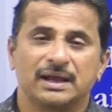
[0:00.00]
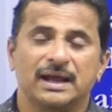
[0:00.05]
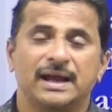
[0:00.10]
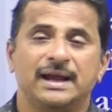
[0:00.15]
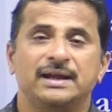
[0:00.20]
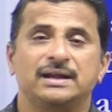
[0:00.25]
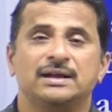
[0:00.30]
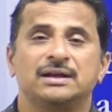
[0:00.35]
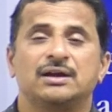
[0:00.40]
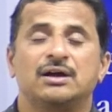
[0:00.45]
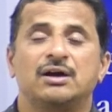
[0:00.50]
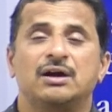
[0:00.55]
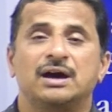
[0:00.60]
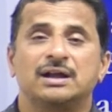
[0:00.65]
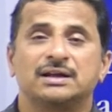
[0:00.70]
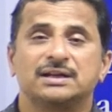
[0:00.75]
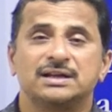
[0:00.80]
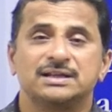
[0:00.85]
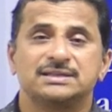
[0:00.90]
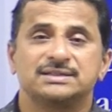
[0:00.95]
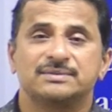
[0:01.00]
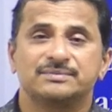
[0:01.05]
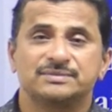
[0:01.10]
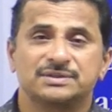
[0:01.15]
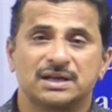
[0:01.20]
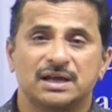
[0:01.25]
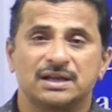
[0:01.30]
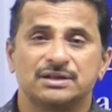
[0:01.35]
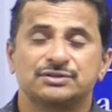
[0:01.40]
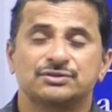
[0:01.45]
and
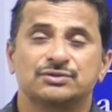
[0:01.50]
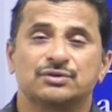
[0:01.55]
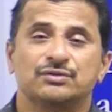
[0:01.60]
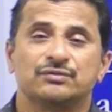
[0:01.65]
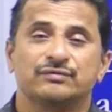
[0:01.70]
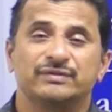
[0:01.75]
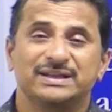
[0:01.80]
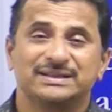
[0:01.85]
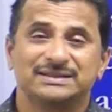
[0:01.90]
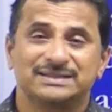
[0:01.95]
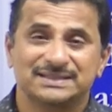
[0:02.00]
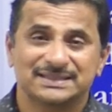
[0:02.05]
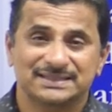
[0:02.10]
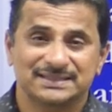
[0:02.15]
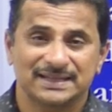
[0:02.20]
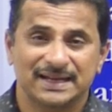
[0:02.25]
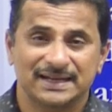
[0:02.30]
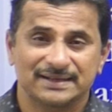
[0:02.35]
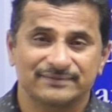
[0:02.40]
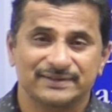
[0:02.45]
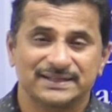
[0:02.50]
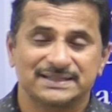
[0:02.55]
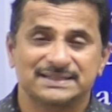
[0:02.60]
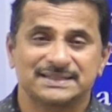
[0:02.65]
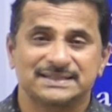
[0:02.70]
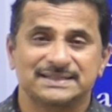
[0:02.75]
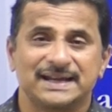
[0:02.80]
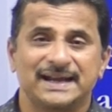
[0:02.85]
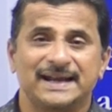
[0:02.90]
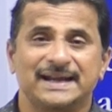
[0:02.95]
organisms also
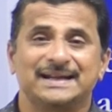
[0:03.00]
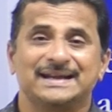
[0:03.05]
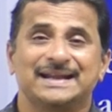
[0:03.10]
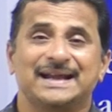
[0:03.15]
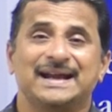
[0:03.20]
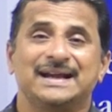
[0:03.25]
withstand